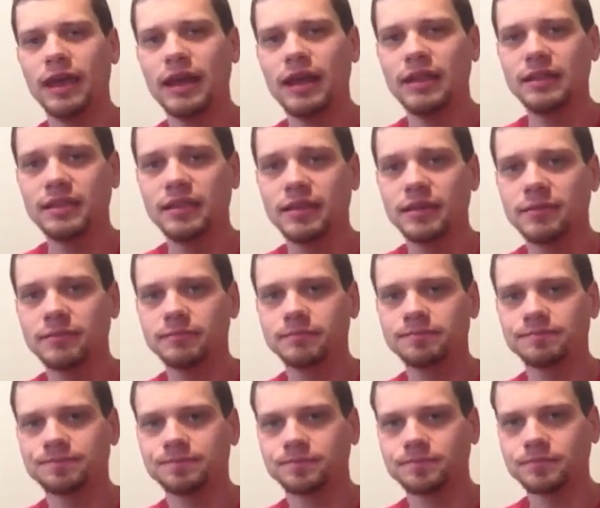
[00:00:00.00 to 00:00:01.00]
it,
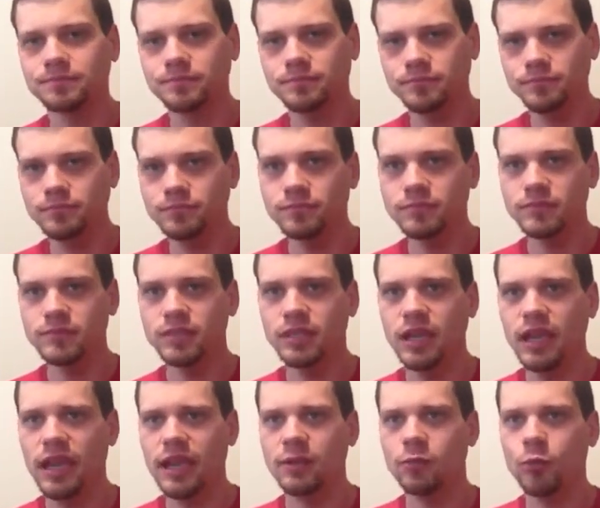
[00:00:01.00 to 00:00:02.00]

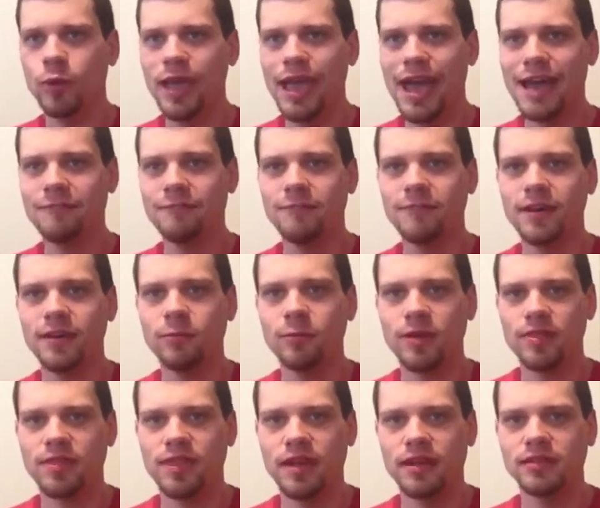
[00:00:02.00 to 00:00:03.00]
and we had fun
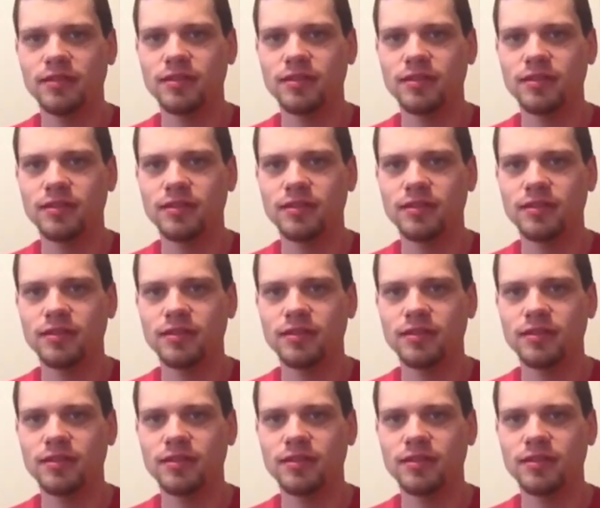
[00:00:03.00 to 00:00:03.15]
with it.